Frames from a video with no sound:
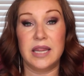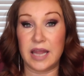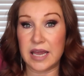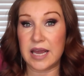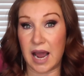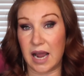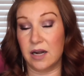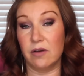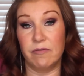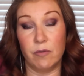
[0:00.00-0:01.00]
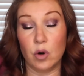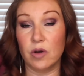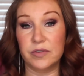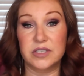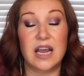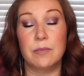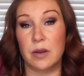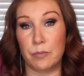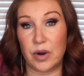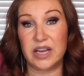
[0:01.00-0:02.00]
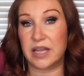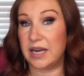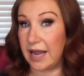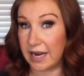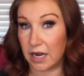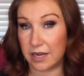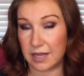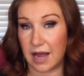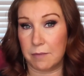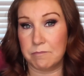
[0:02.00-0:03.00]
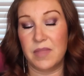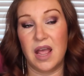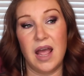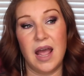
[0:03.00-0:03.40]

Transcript: they can fall off the table and break their neck like that.